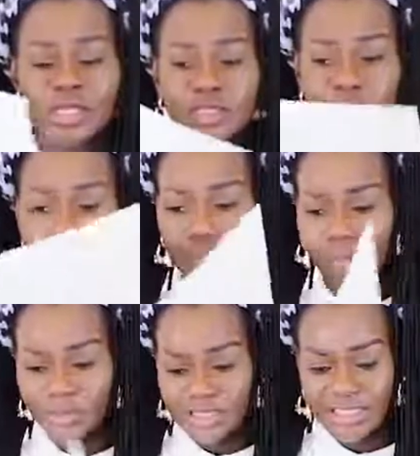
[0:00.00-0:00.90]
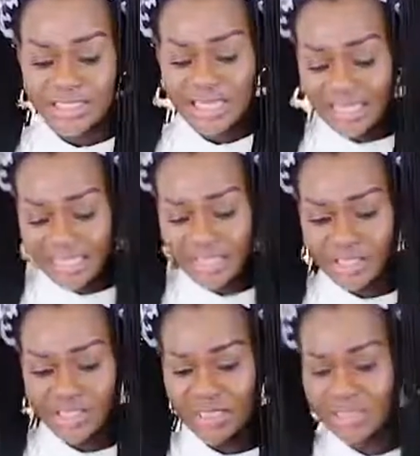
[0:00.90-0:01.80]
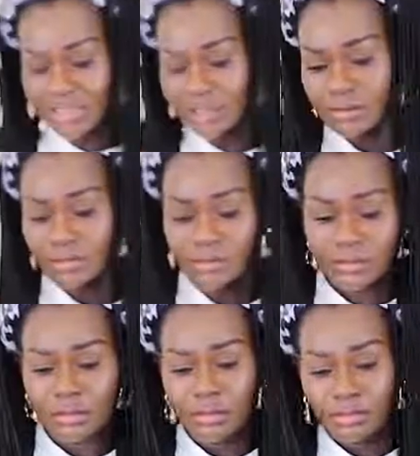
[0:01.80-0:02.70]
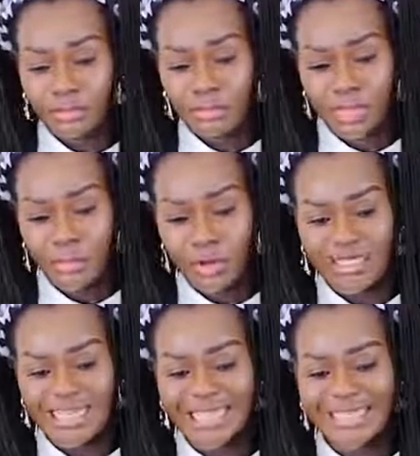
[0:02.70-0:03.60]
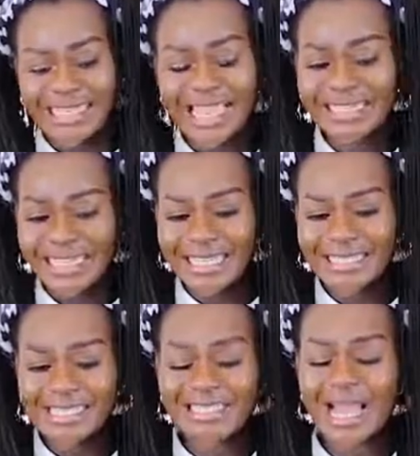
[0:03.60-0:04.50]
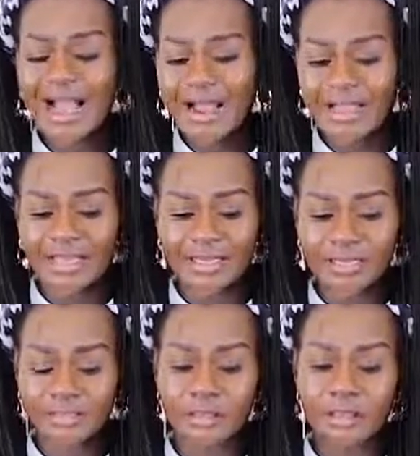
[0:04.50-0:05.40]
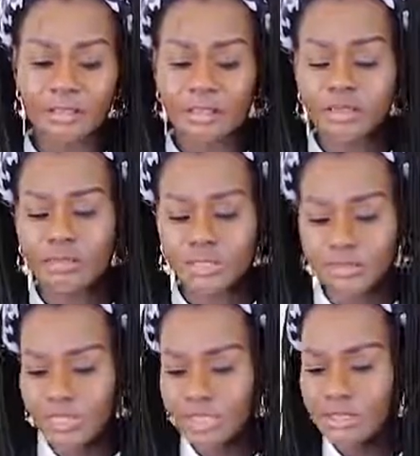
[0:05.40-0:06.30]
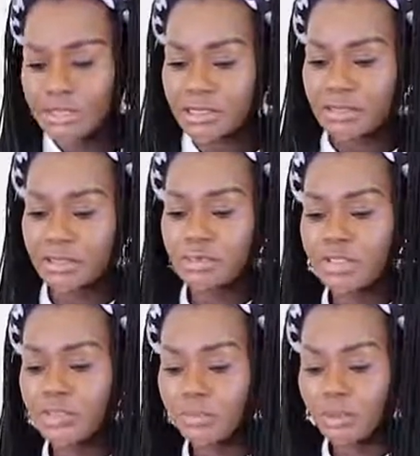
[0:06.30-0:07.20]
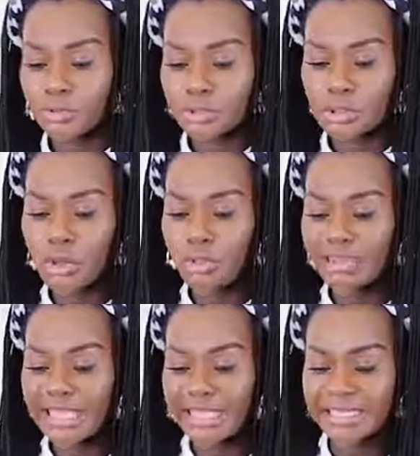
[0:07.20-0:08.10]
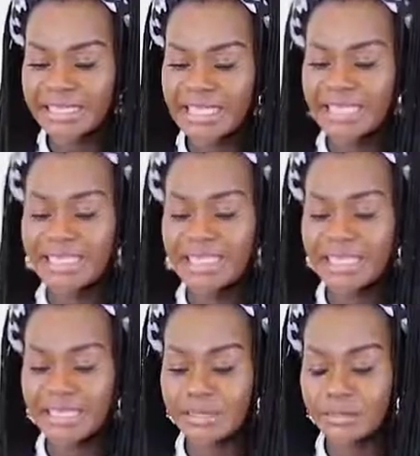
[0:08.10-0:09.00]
So they are 10 inches per box and 10 inches high, which means you could put tall cakes in here.